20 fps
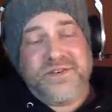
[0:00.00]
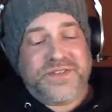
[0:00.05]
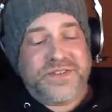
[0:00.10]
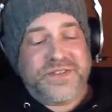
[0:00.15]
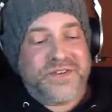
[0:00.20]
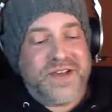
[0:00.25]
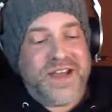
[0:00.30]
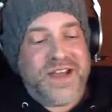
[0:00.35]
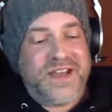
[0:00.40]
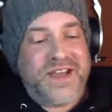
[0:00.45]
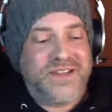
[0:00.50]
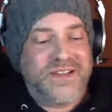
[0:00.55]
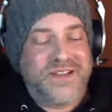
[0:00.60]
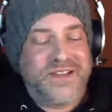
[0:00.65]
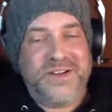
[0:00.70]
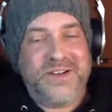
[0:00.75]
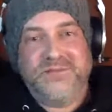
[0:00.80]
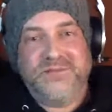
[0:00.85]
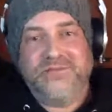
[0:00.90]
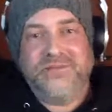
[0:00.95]
So hey,
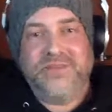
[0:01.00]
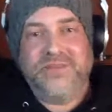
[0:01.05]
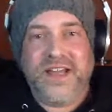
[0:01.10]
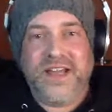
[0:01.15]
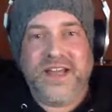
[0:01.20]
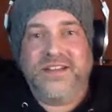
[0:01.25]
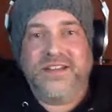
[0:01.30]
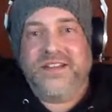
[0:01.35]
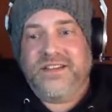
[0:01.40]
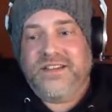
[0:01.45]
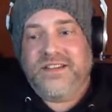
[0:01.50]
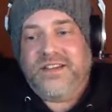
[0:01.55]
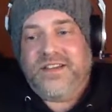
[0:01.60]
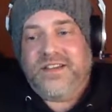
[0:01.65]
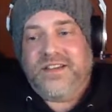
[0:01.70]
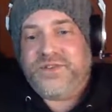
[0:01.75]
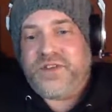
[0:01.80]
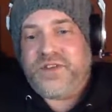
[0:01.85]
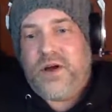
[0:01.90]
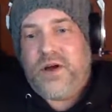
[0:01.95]
and
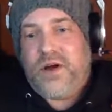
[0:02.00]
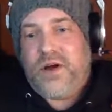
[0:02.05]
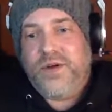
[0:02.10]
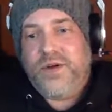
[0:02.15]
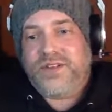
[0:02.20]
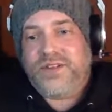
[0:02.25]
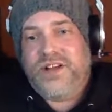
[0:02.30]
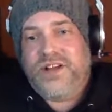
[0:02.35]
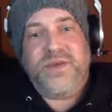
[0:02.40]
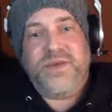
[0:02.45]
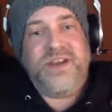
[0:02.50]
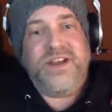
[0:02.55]
there's always going to be a